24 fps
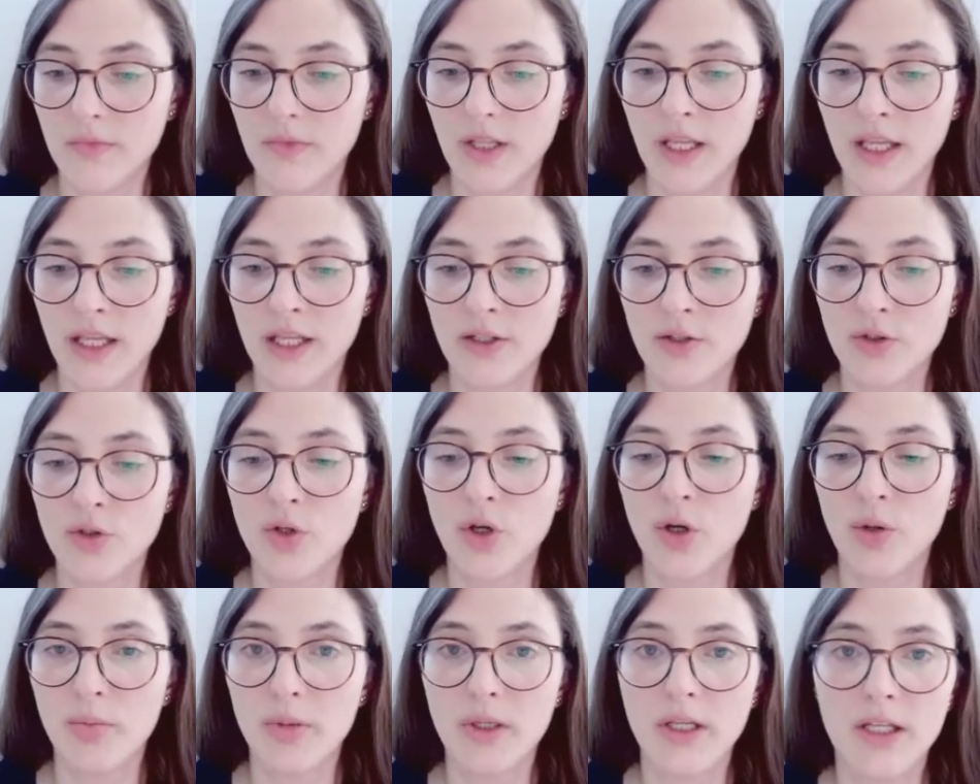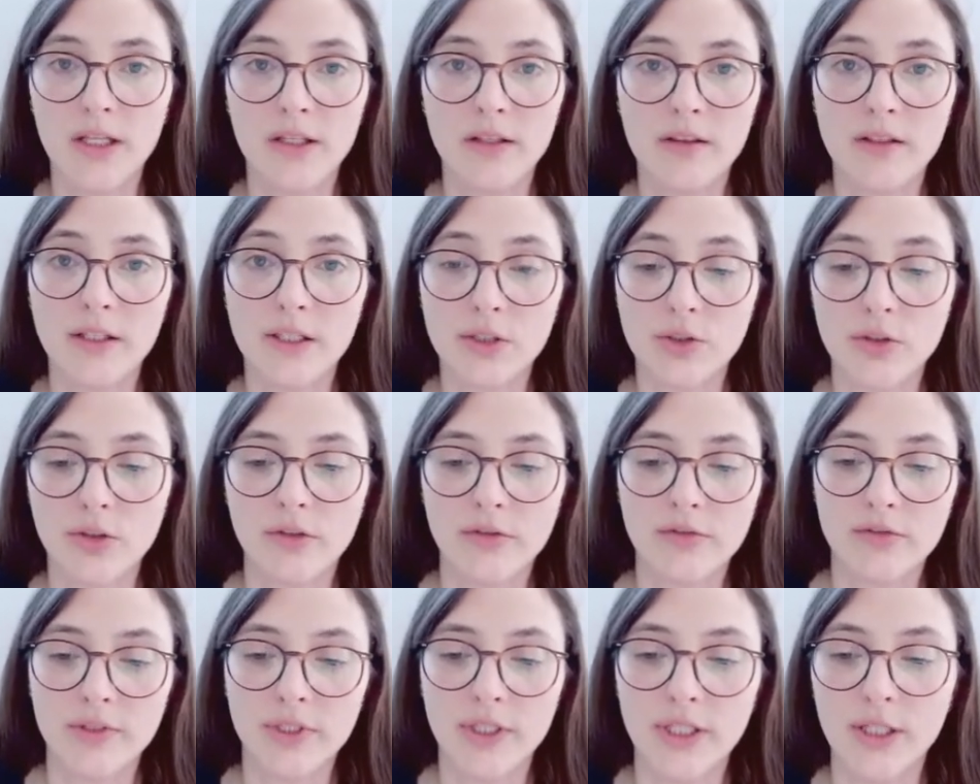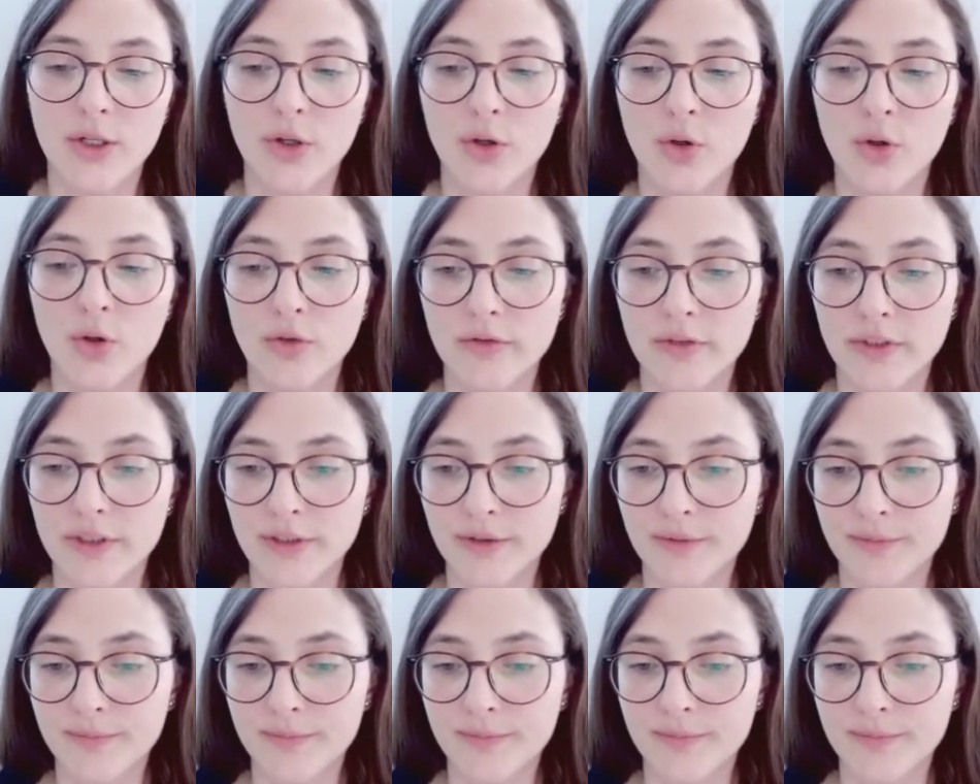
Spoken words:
And copy the software over.